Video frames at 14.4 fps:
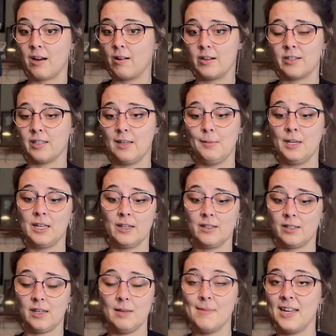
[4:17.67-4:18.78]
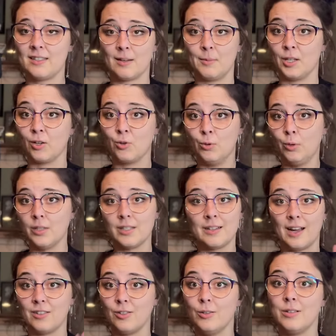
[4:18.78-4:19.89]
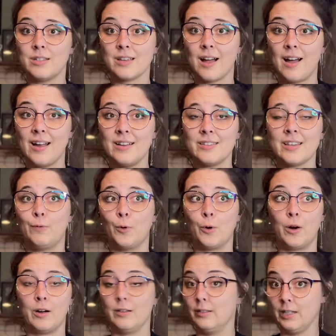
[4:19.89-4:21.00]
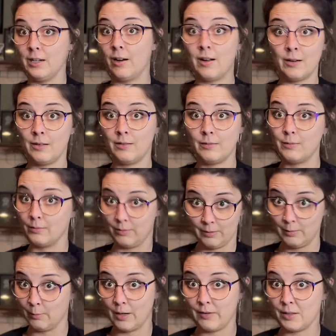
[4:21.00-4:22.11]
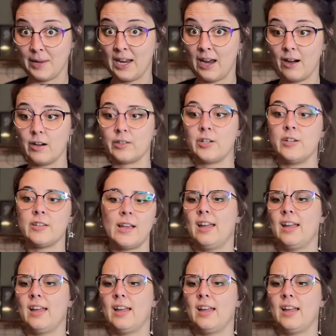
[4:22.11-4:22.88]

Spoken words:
honestly, because he makes some of the coolest tattoo designs for Leon, one of his main characters.